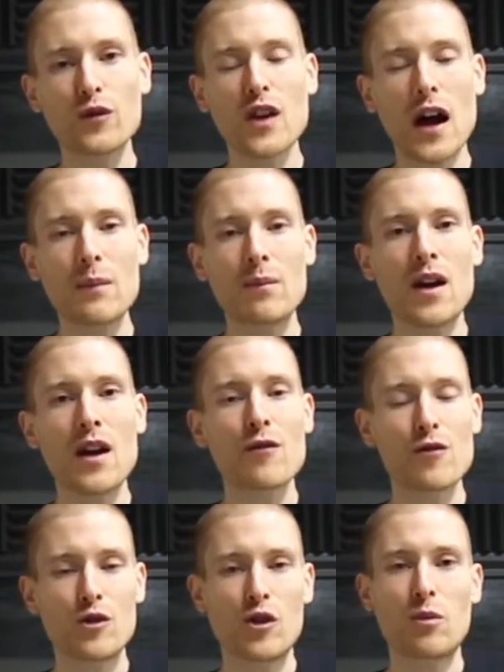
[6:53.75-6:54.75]
time
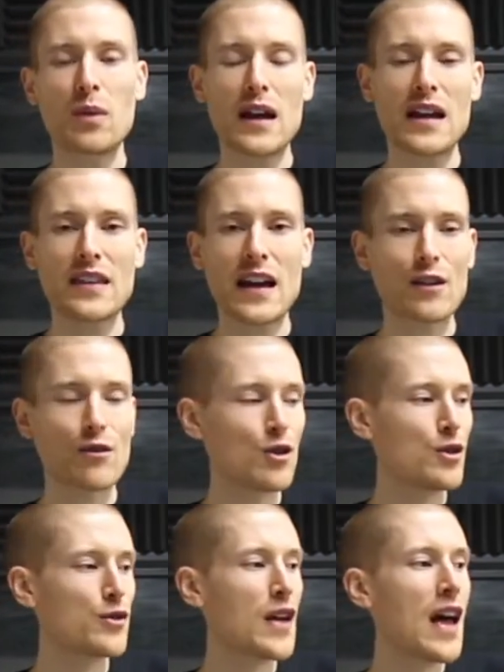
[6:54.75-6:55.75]
through of playing that
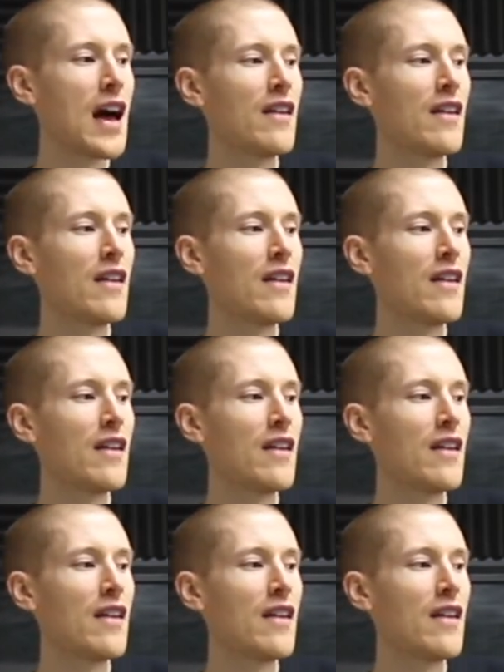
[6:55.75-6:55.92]
groove.